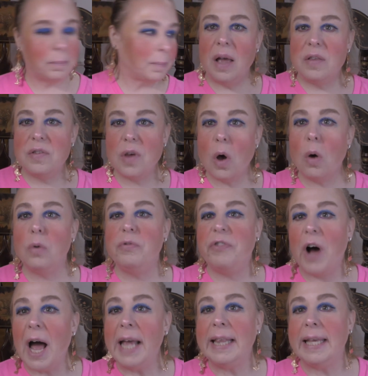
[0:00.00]
So
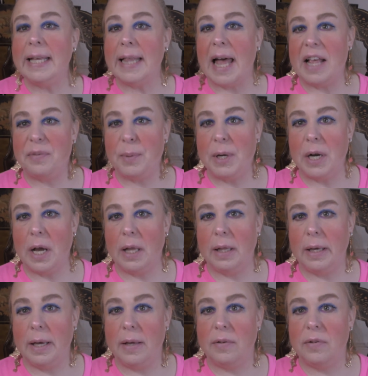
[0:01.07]
finally, last but not
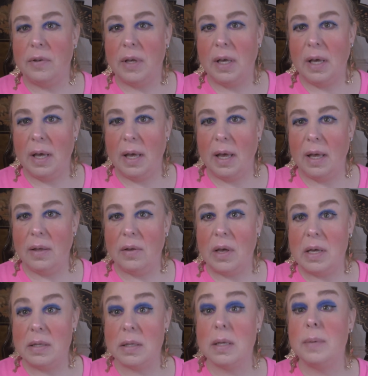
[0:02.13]
least, it is,
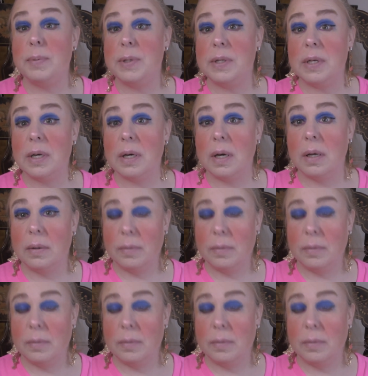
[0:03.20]
is lipstick.